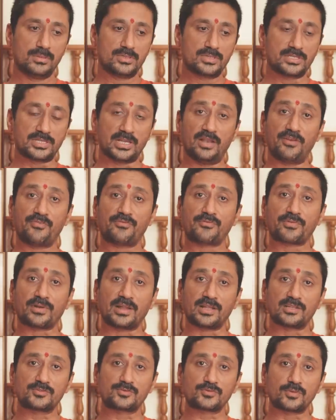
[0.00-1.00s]

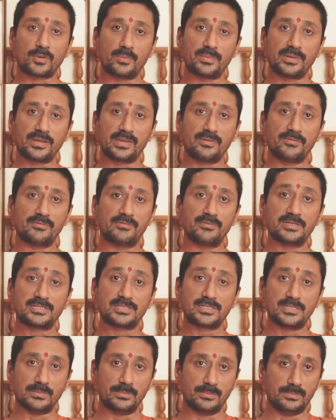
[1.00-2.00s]
self-transforming
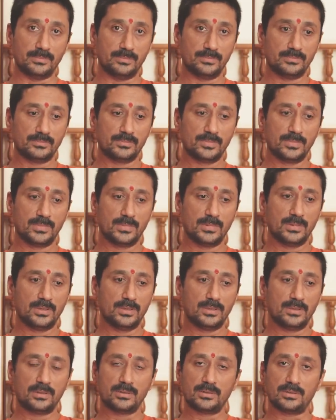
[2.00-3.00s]
wisdom,
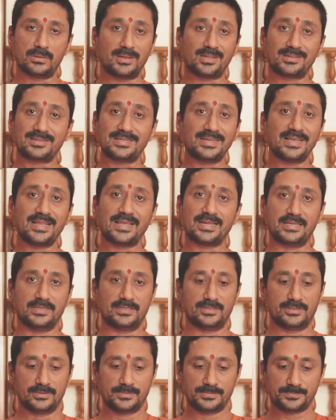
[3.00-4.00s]
nothing like
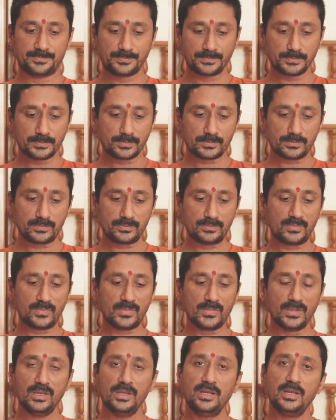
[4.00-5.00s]
it.
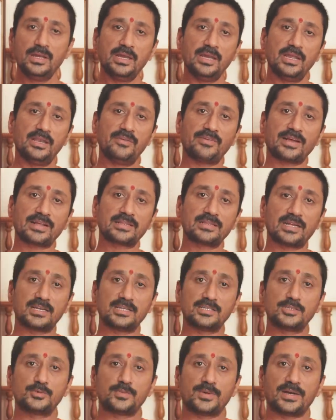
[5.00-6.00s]
In fact,
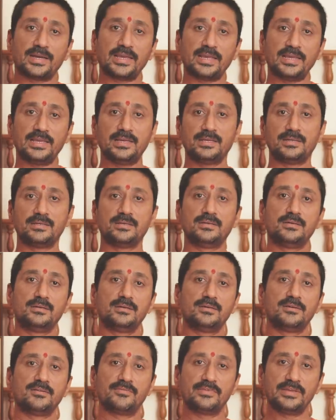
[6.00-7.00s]
that is why
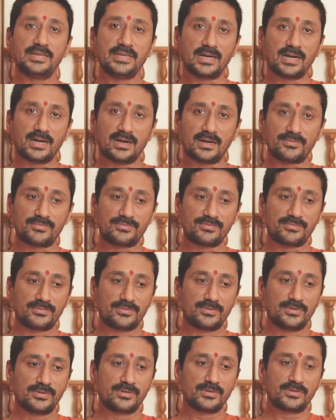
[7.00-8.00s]
we have
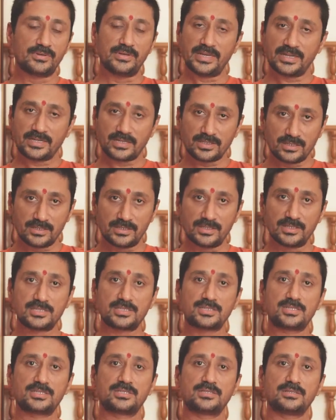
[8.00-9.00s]
created
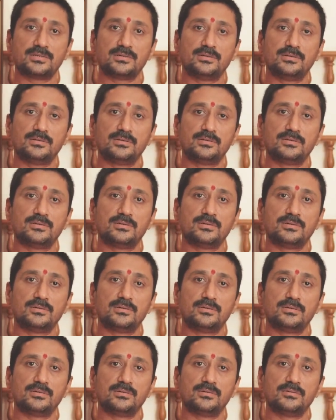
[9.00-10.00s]
this
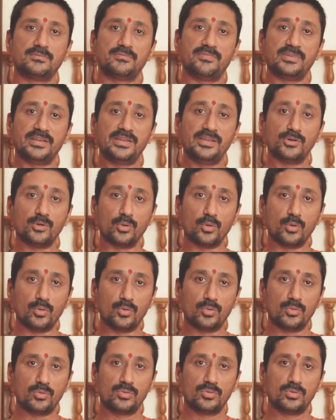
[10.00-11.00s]
video
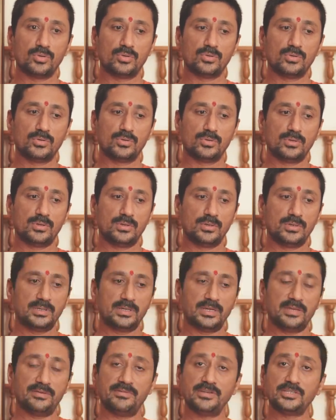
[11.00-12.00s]

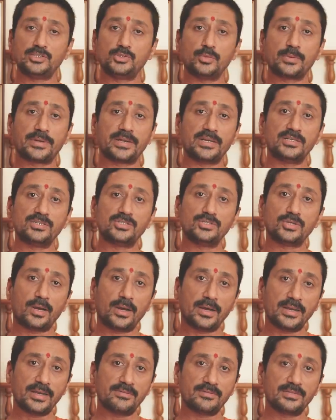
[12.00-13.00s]
in which you can
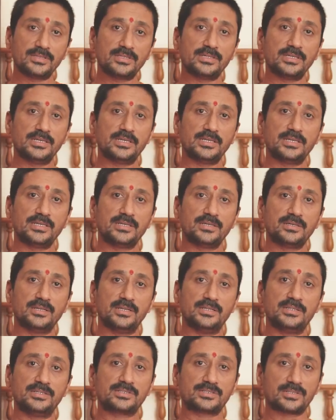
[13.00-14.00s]
join with the
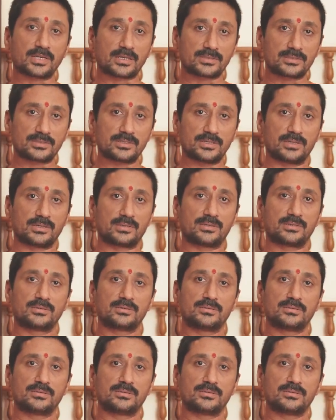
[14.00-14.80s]
instructor